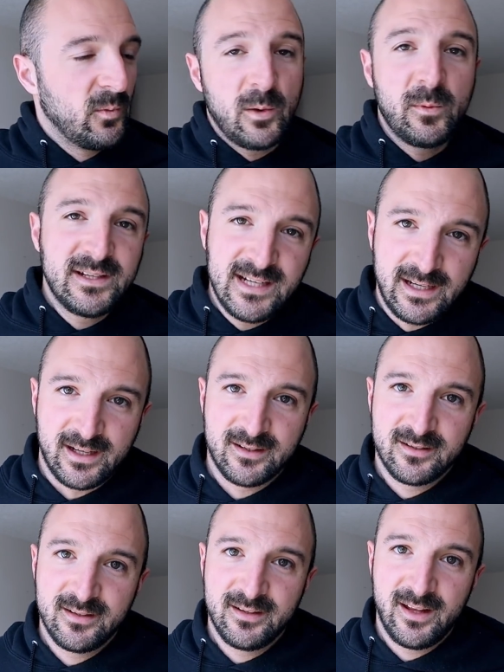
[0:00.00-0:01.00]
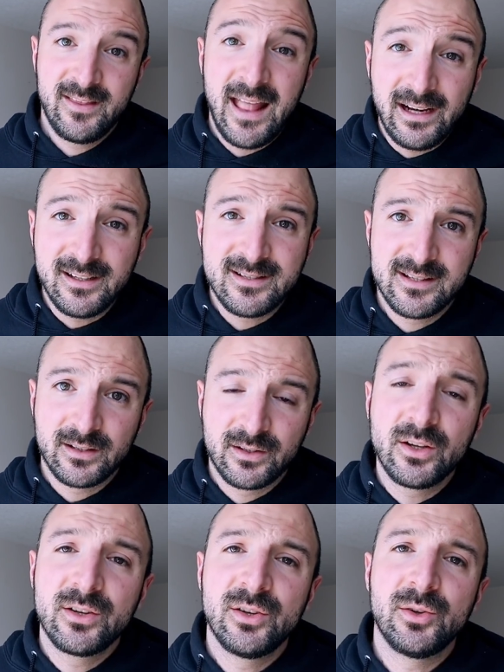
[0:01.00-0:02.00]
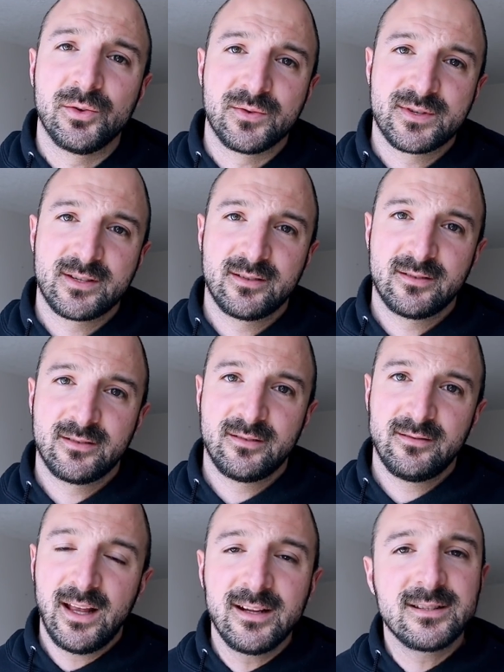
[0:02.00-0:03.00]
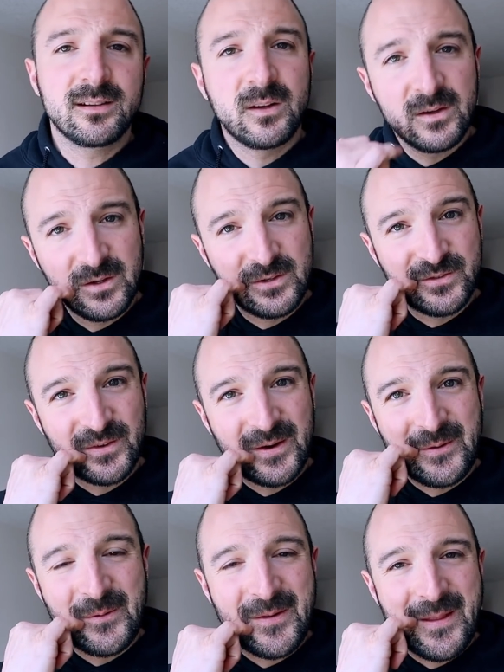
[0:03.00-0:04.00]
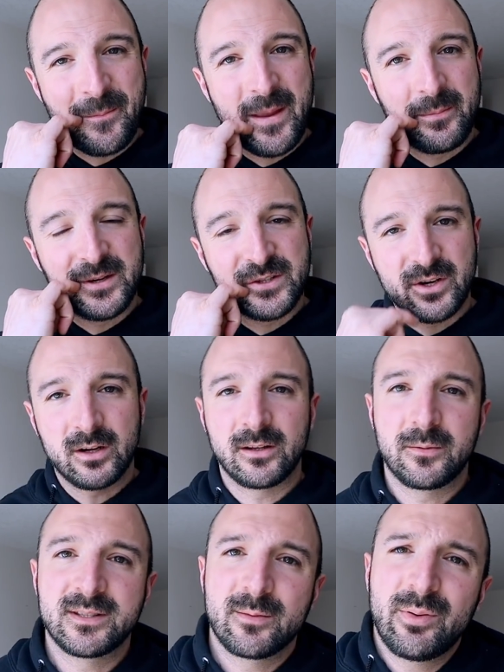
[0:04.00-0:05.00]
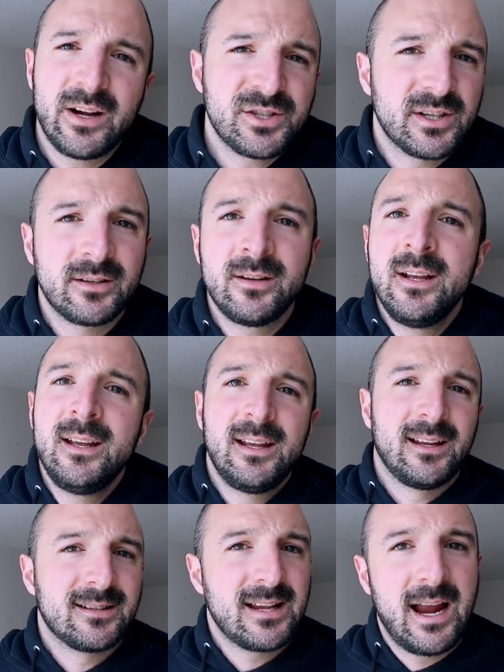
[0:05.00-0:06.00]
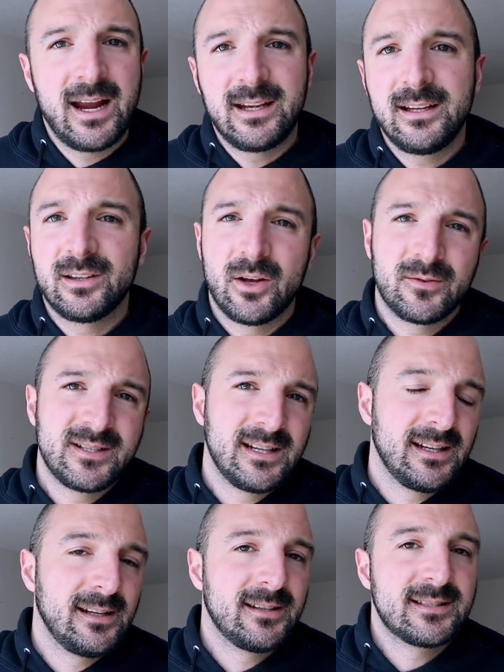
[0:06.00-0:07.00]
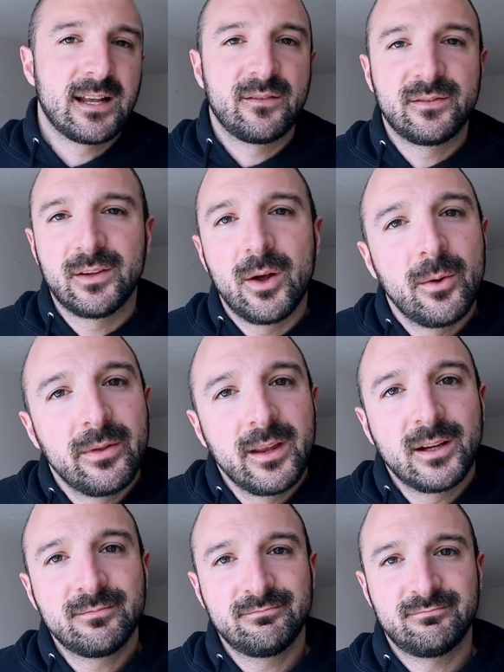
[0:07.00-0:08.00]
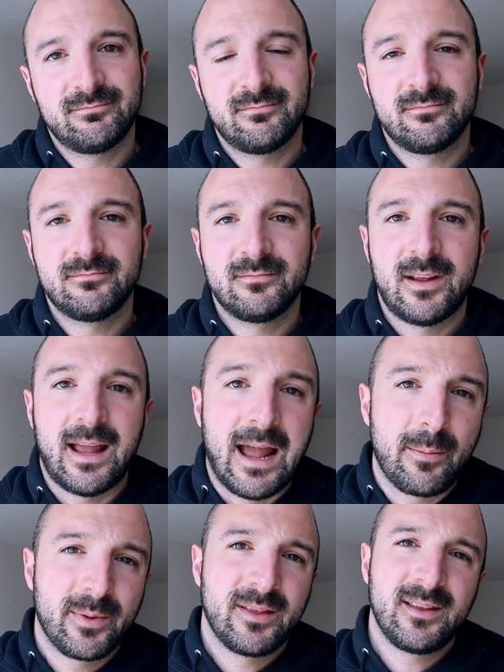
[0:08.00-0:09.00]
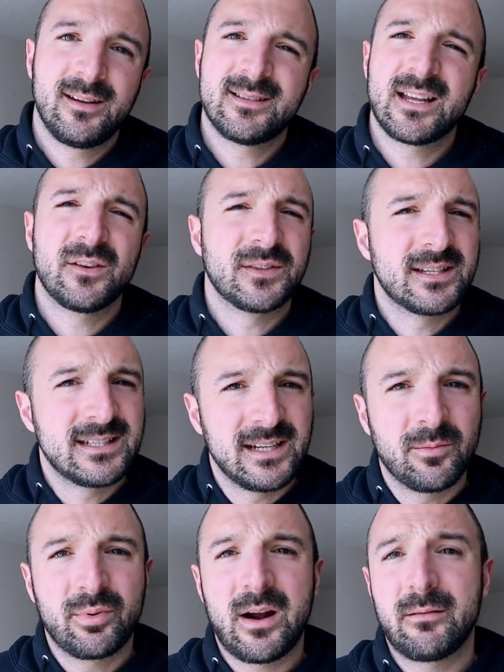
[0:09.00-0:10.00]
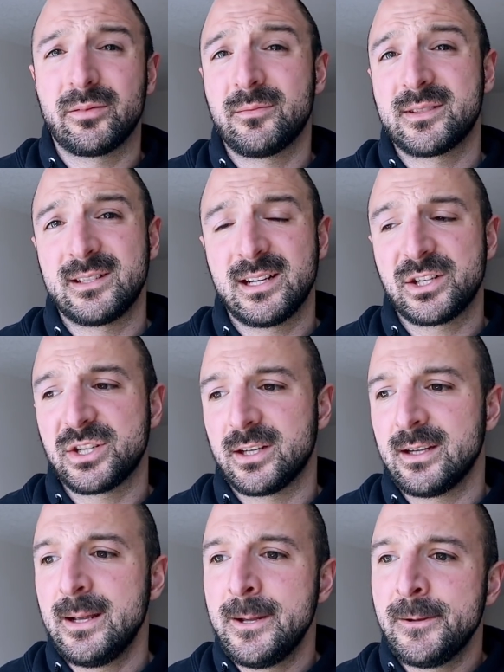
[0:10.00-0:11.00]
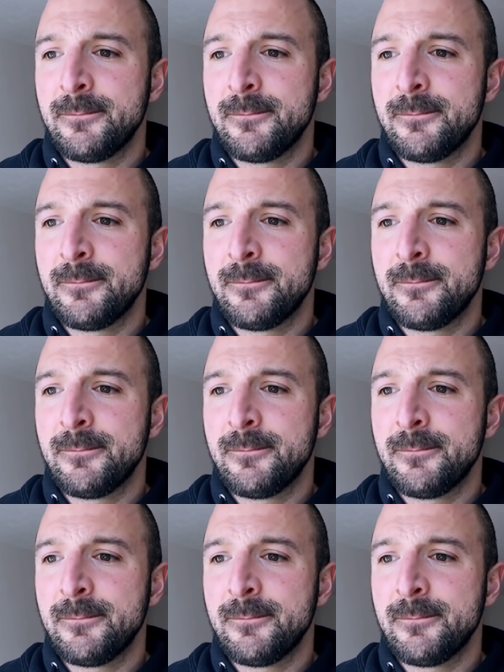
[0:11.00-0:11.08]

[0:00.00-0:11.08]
We did it. And that is the good news. That is the good news for anyone that may be struggling with depression, anxiety, low T, self loathing, apathy, self esteem problems, addiction,